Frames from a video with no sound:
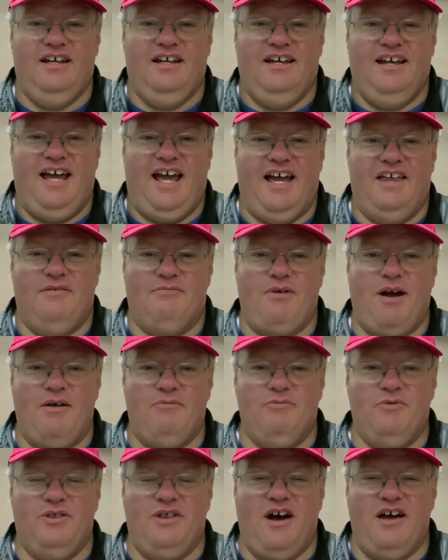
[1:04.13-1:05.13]
And the
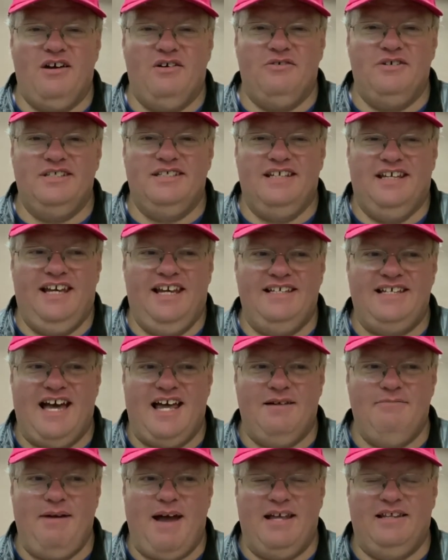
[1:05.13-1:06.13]
problem with Otto is that he's
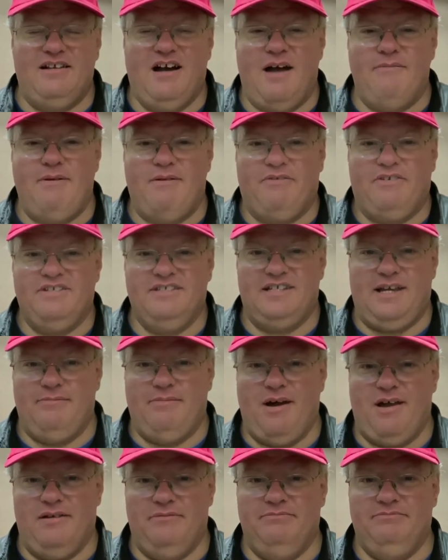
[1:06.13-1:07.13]
had a bad top ever since I
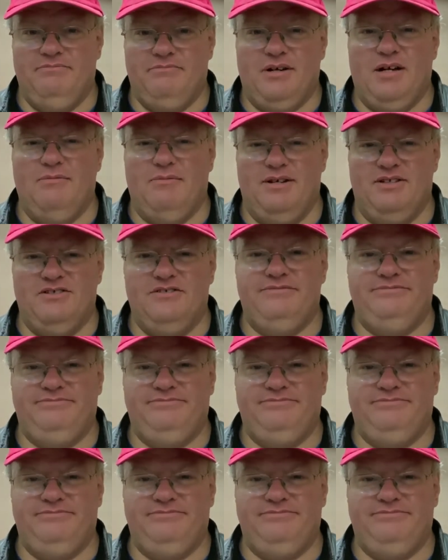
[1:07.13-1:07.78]
bought him, pretty much.